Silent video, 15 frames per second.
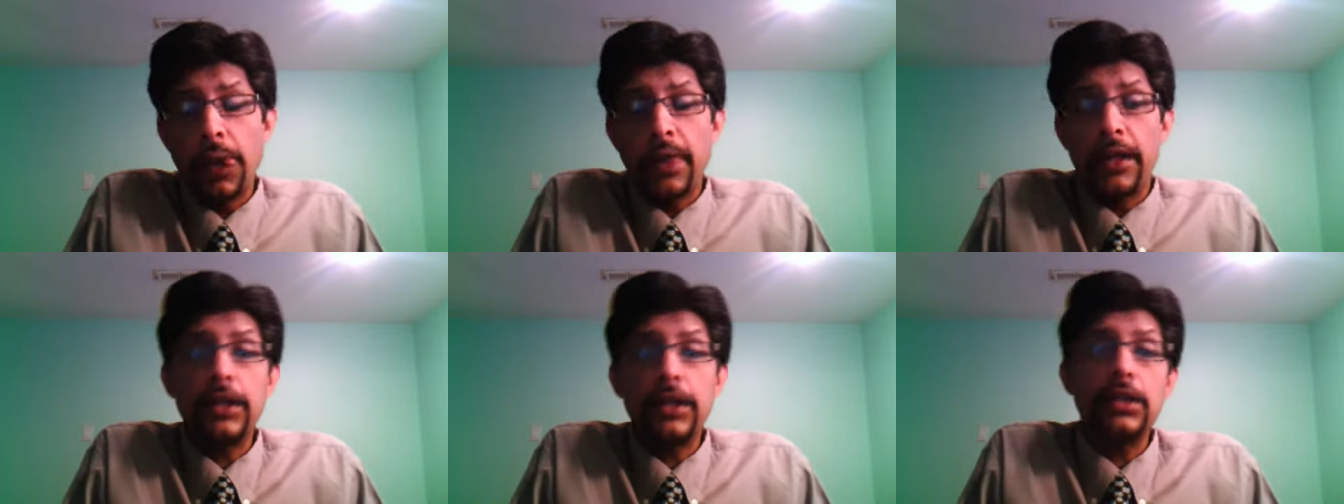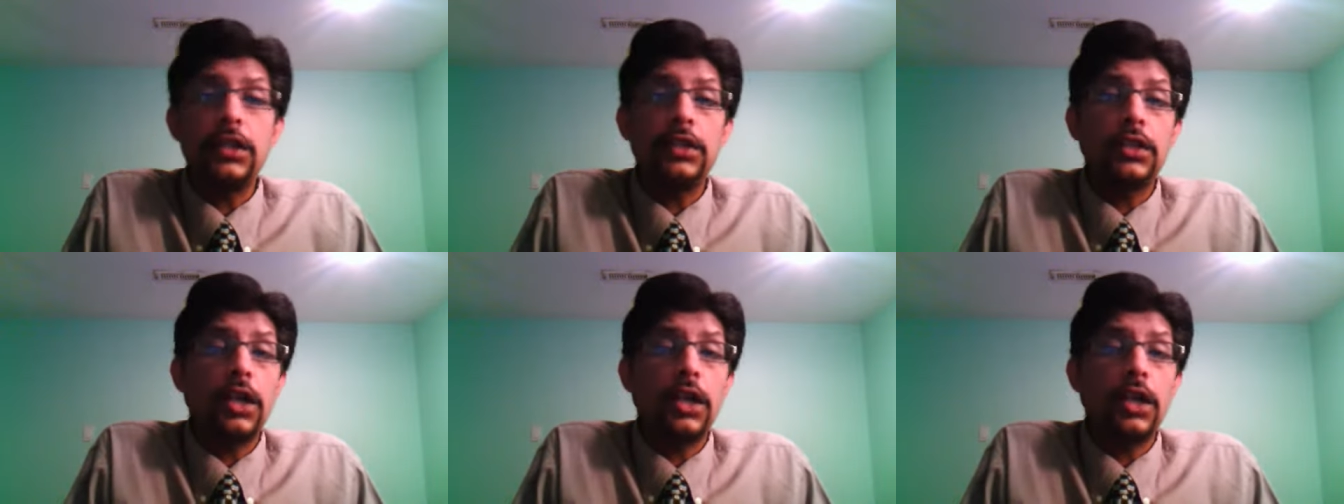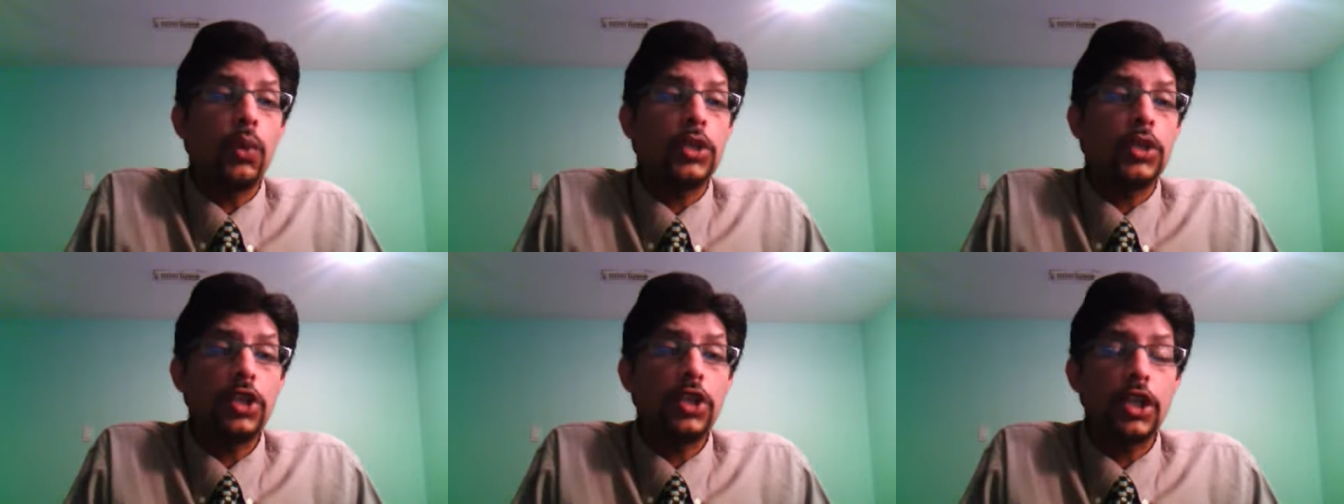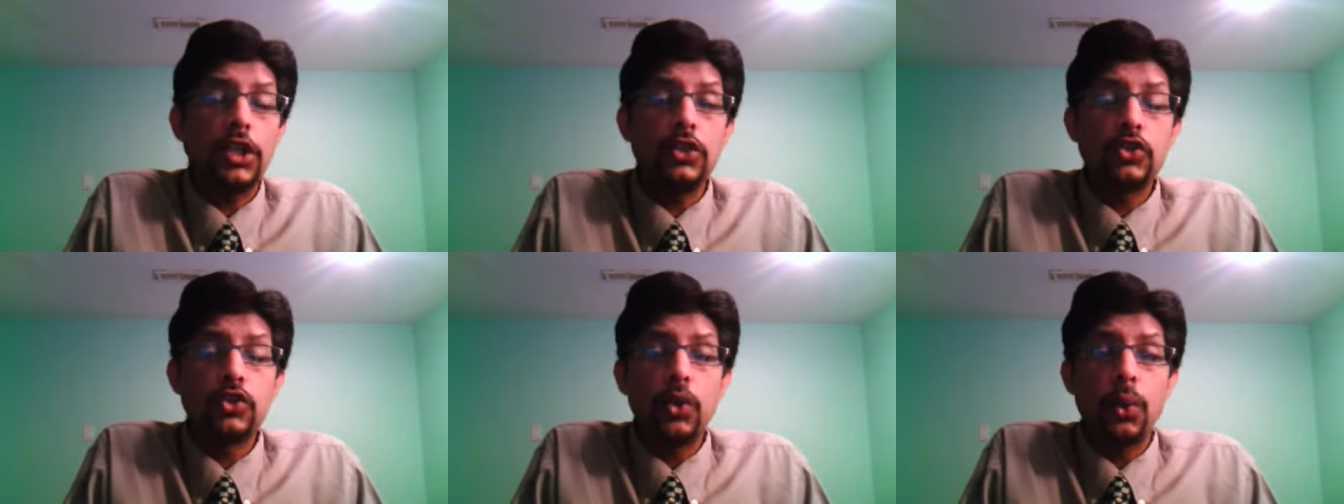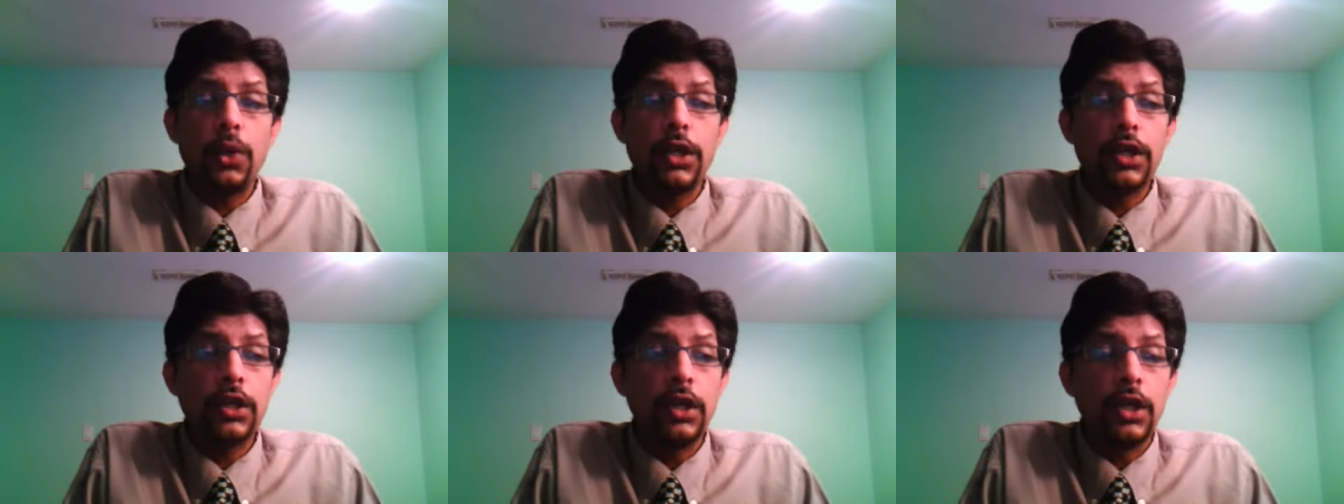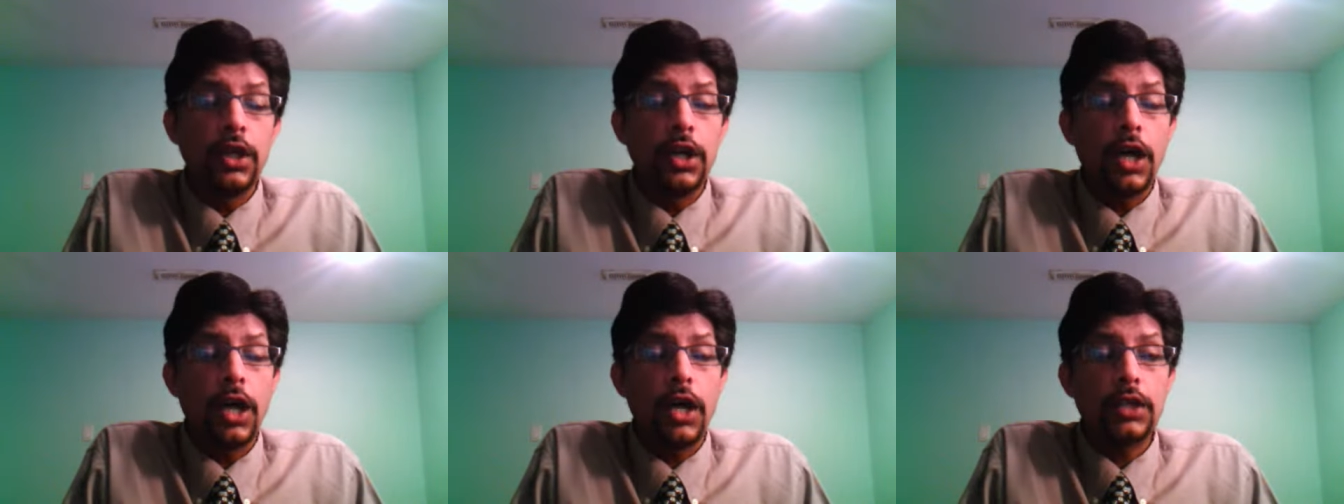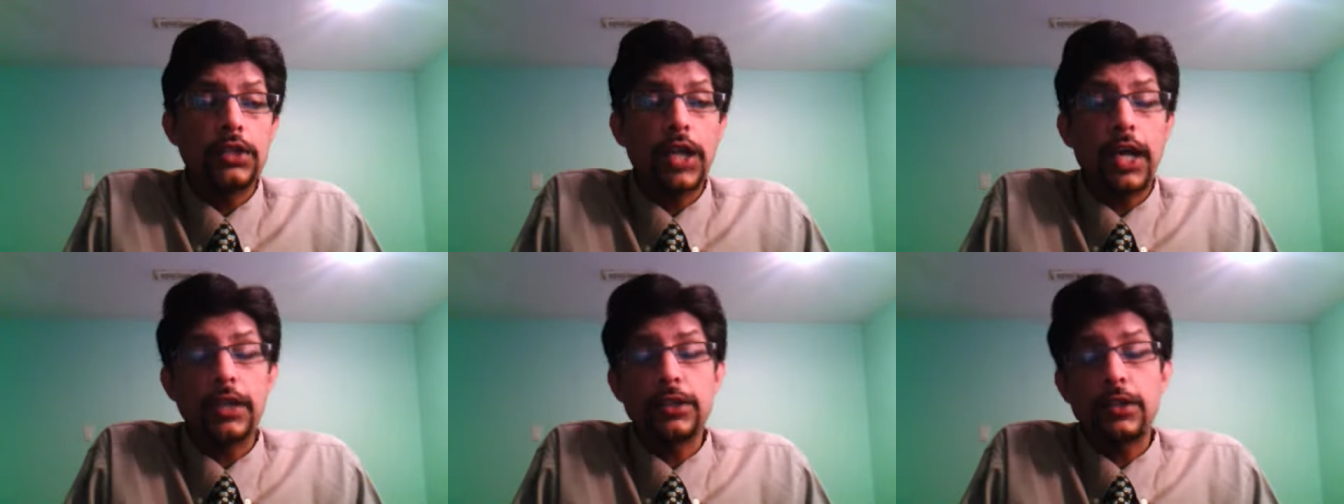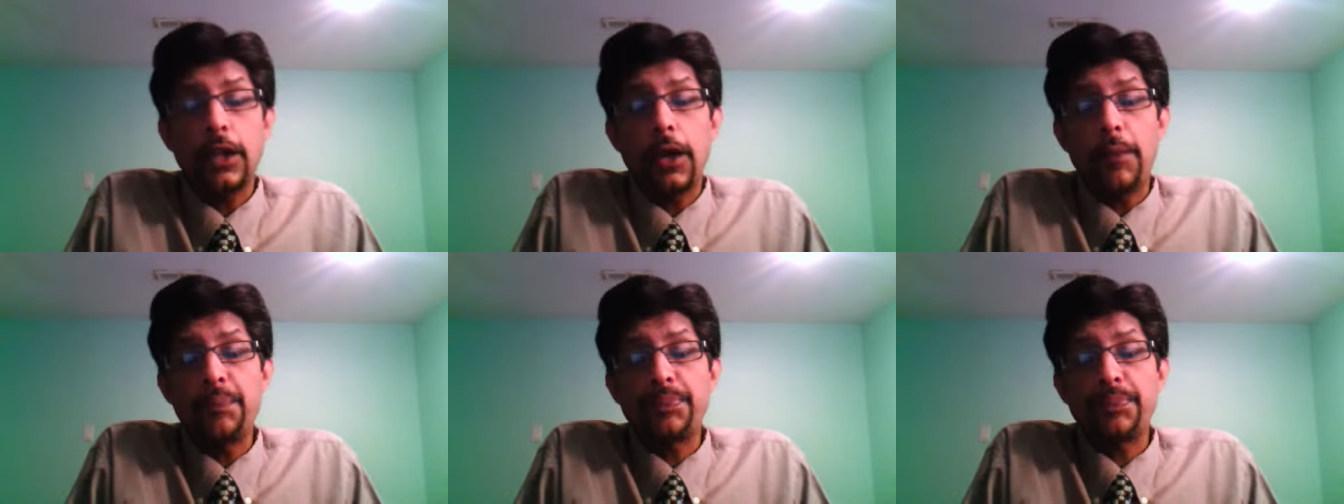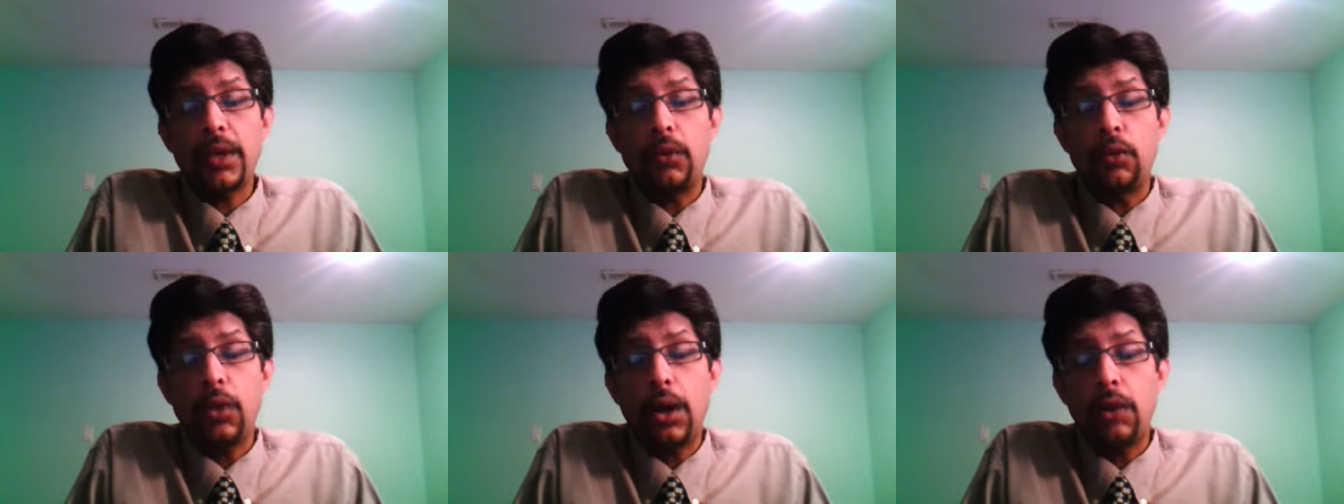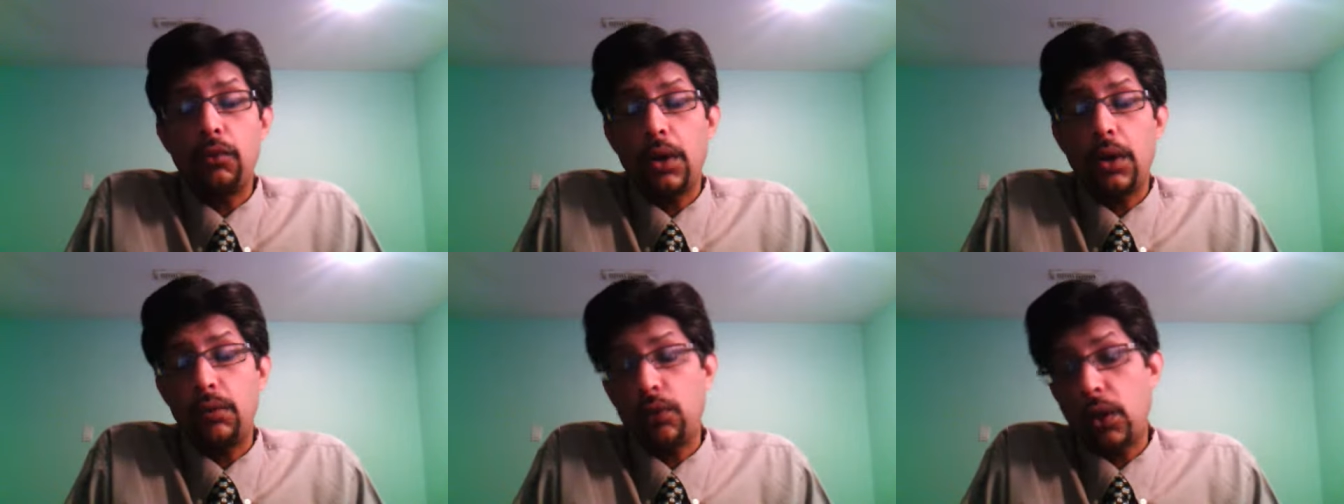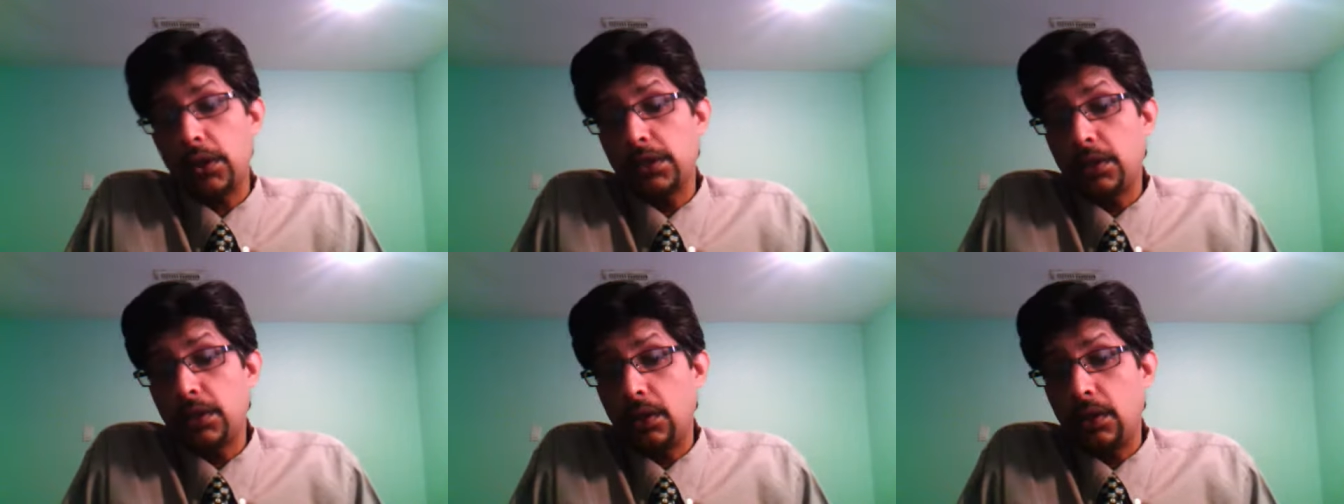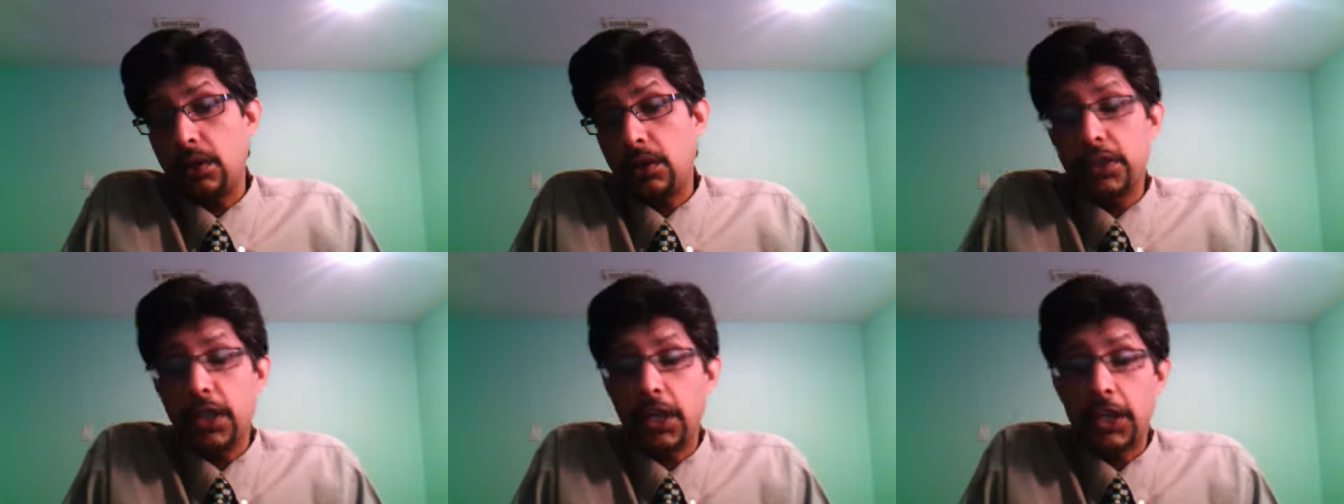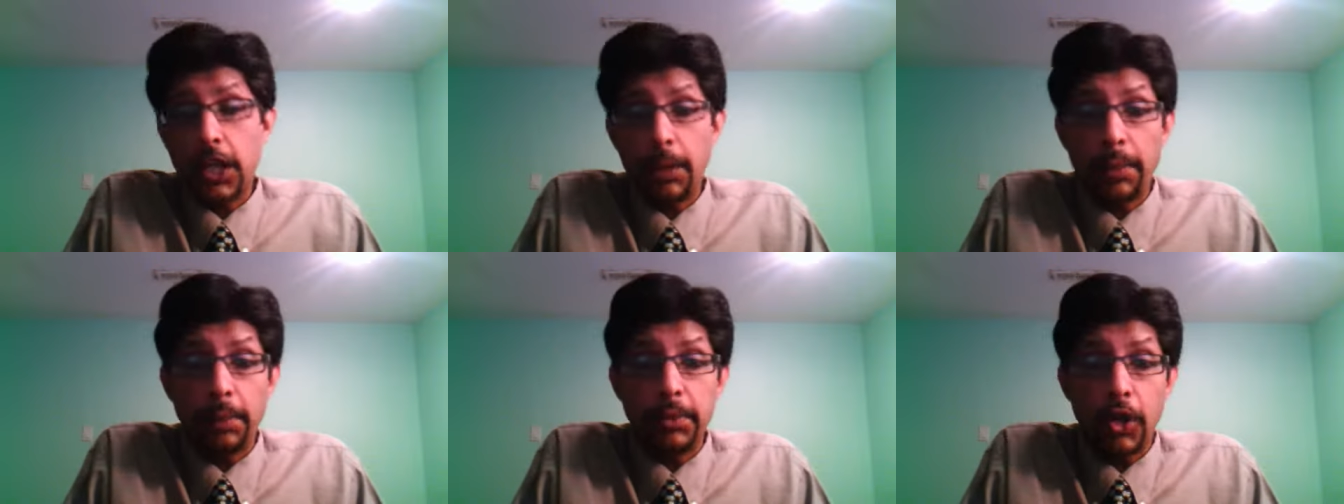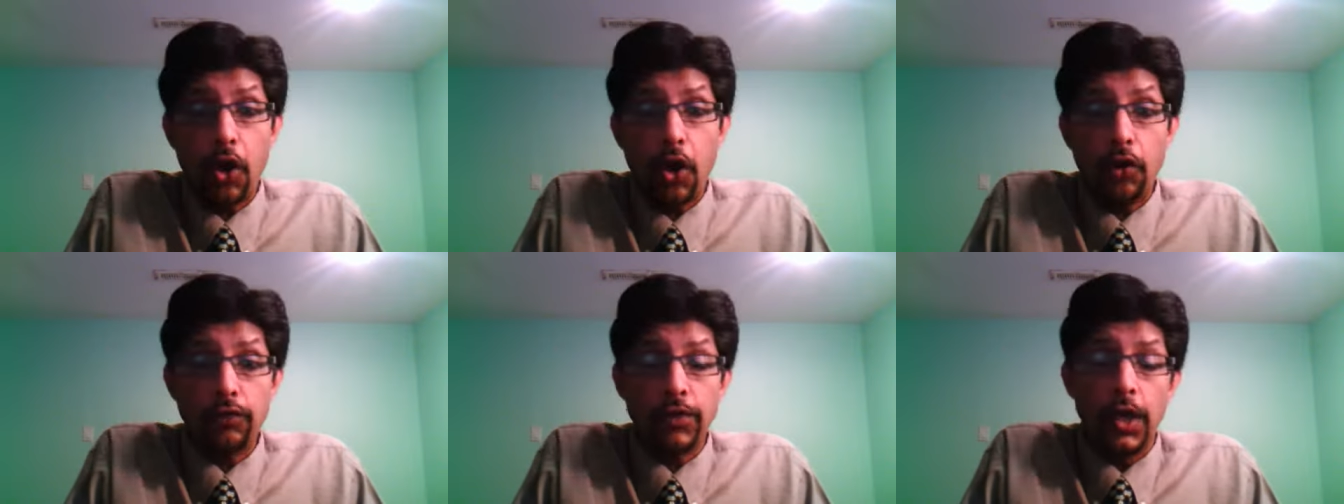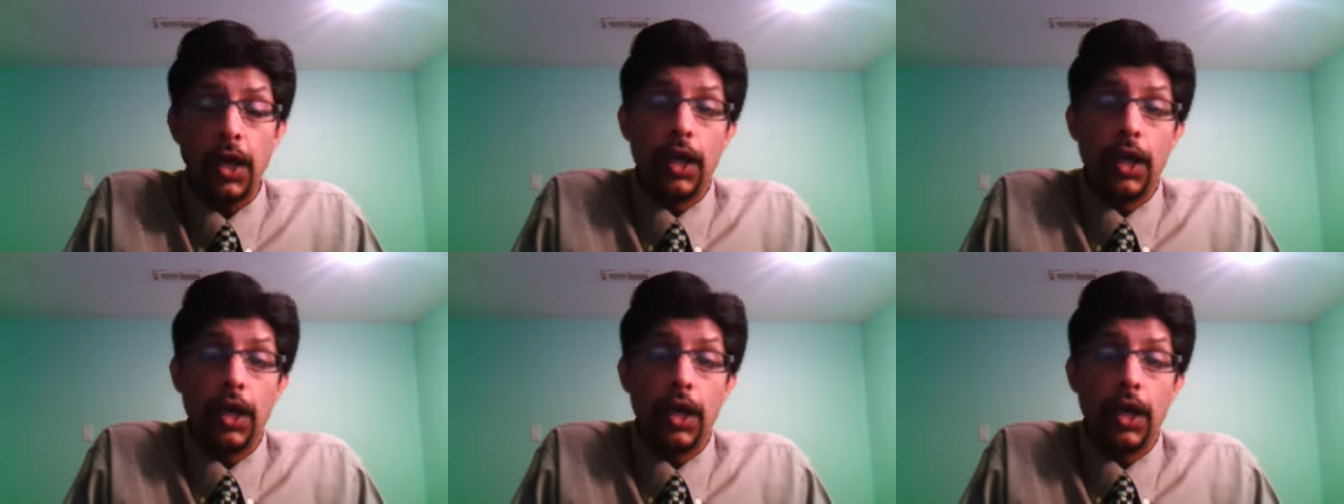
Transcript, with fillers: England are once again showing uh, that um, uh, uh, what what they are capable of.